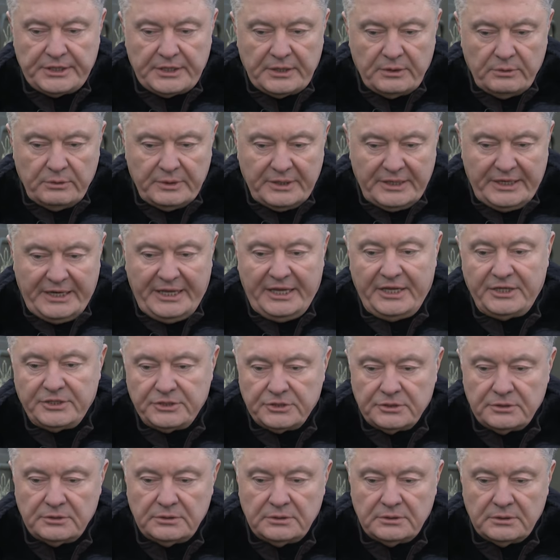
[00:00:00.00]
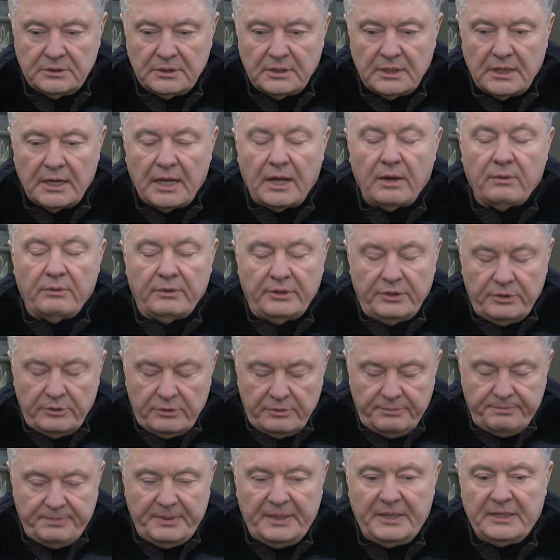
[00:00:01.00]
our nation, our
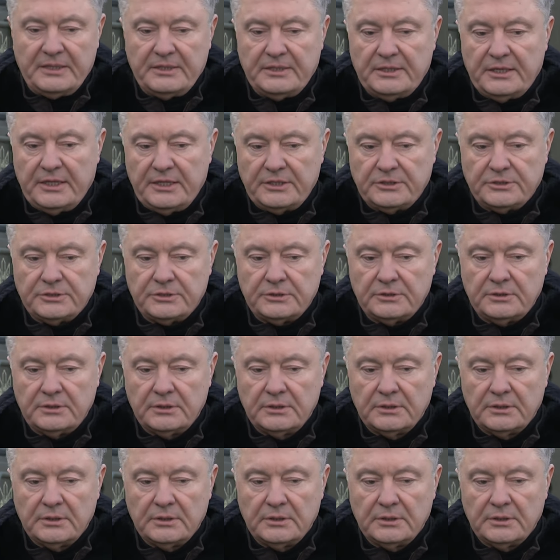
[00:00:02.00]
European nation,